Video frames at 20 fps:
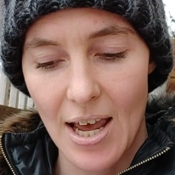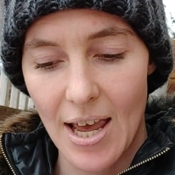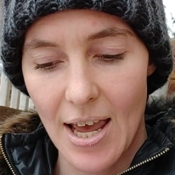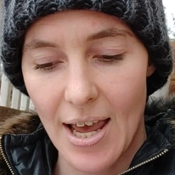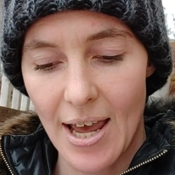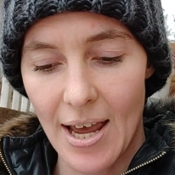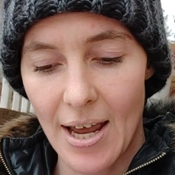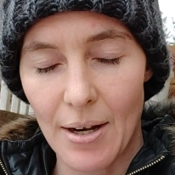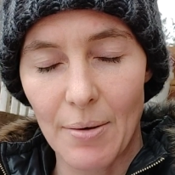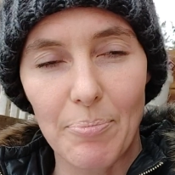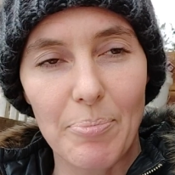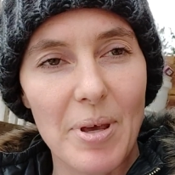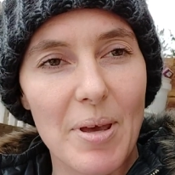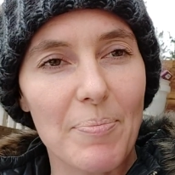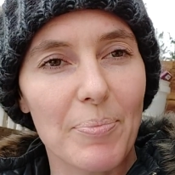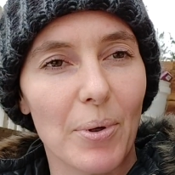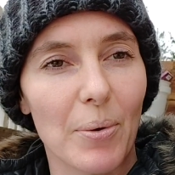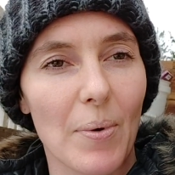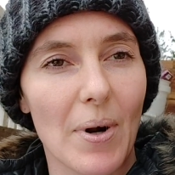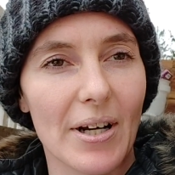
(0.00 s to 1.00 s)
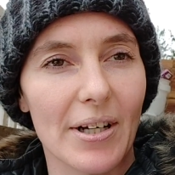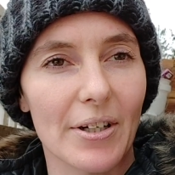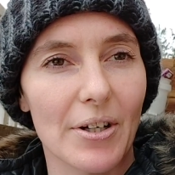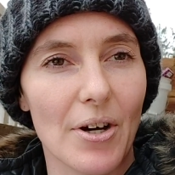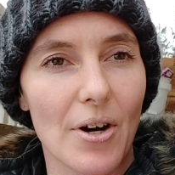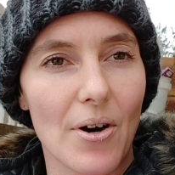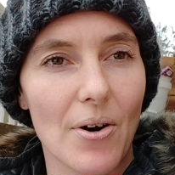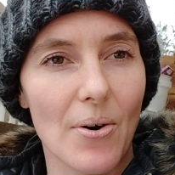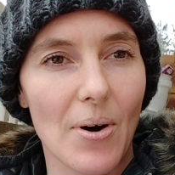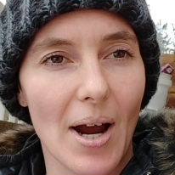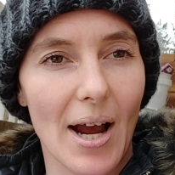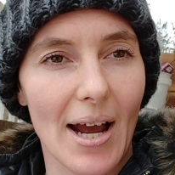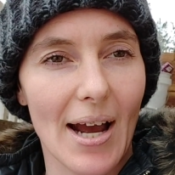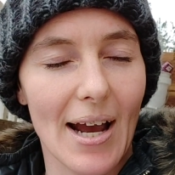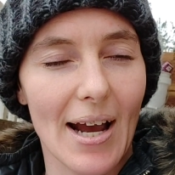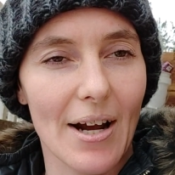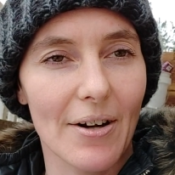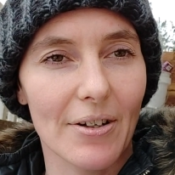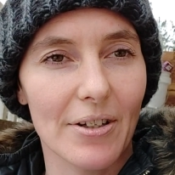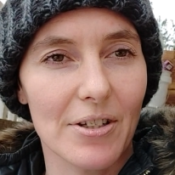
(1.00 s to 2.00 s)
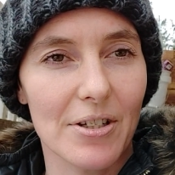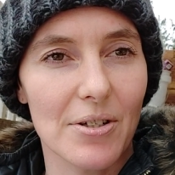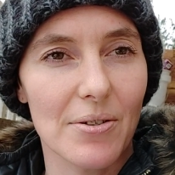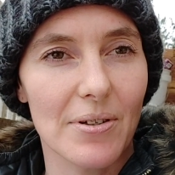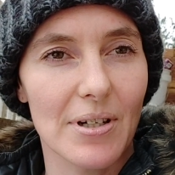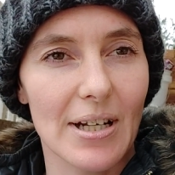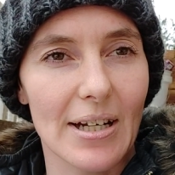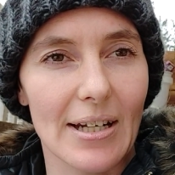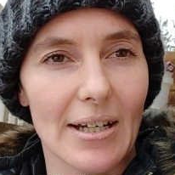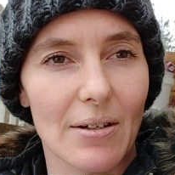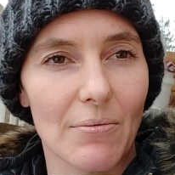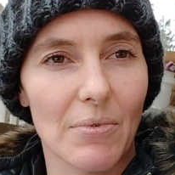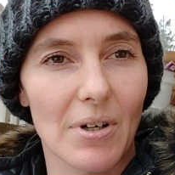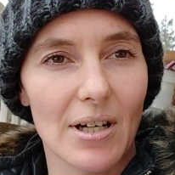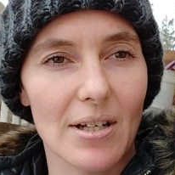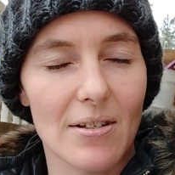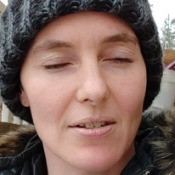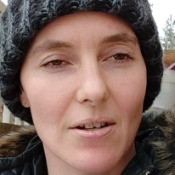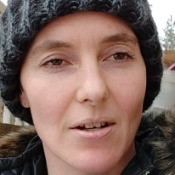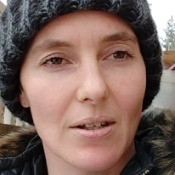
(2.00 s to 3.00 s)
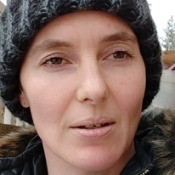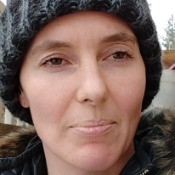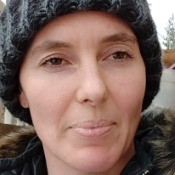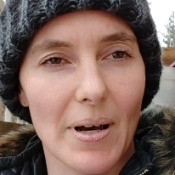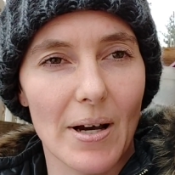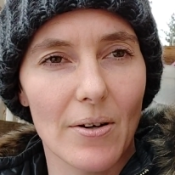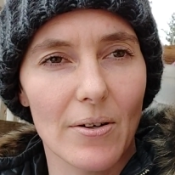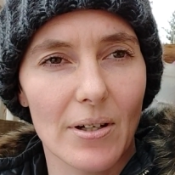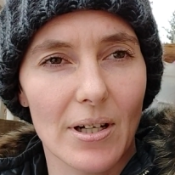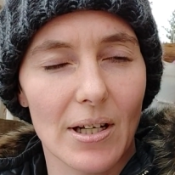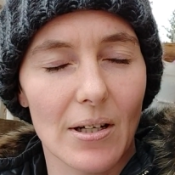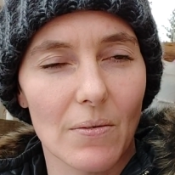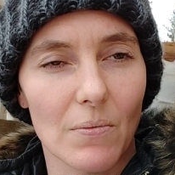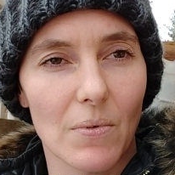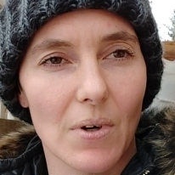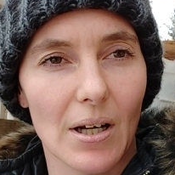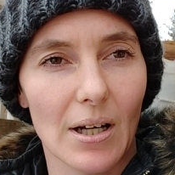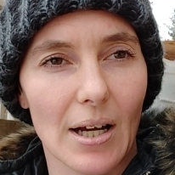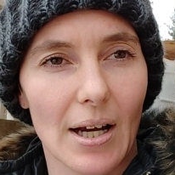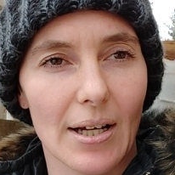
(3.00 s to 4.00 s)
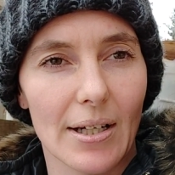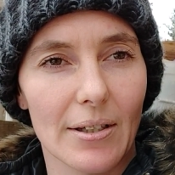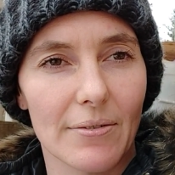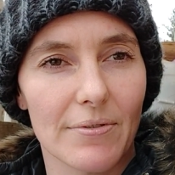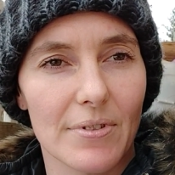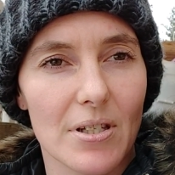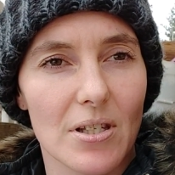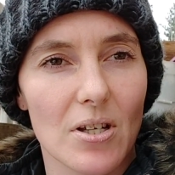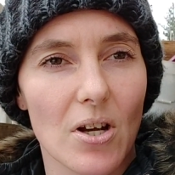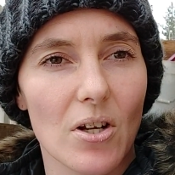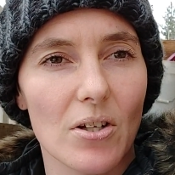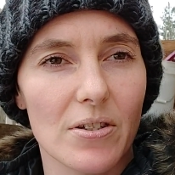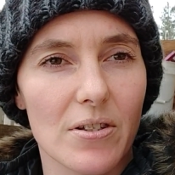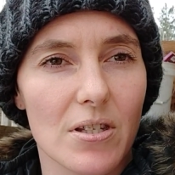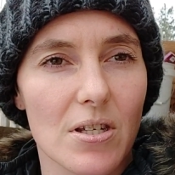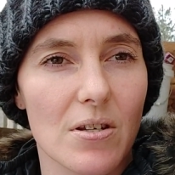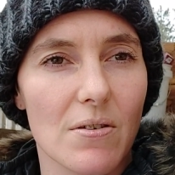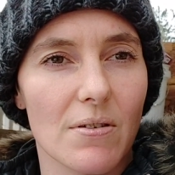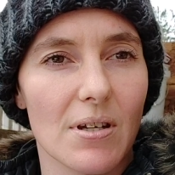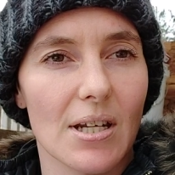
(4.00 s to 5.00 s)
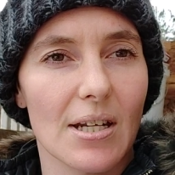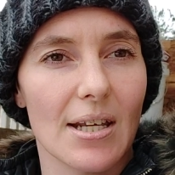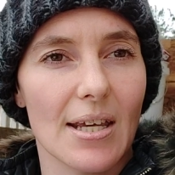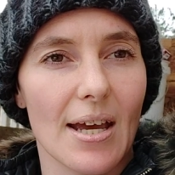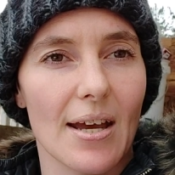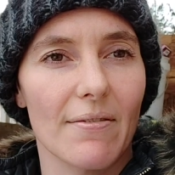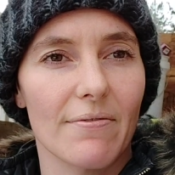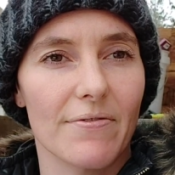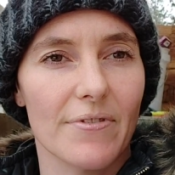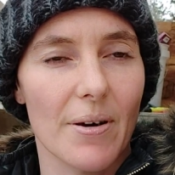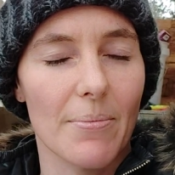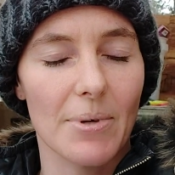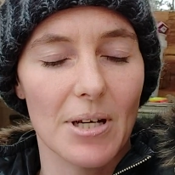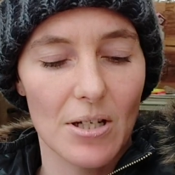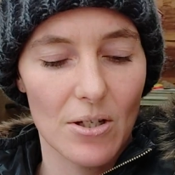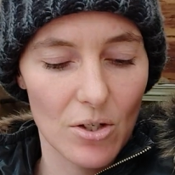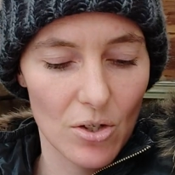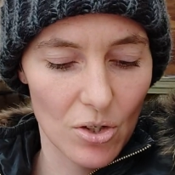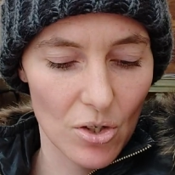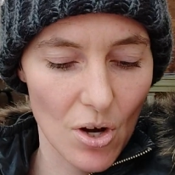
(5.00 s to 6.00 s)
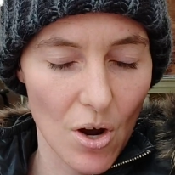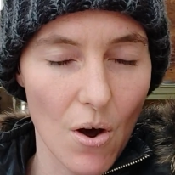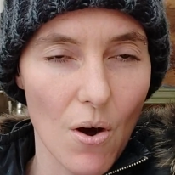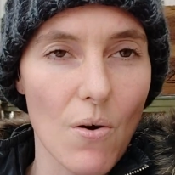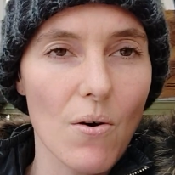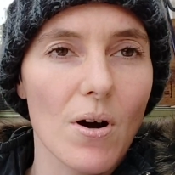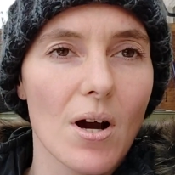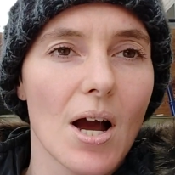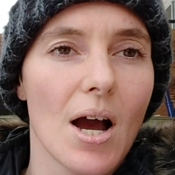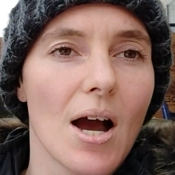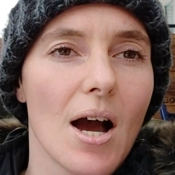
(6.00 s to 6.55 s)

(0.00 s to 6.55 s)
And people want to know how to do it and what it's all about and what kind of results you can get from it. So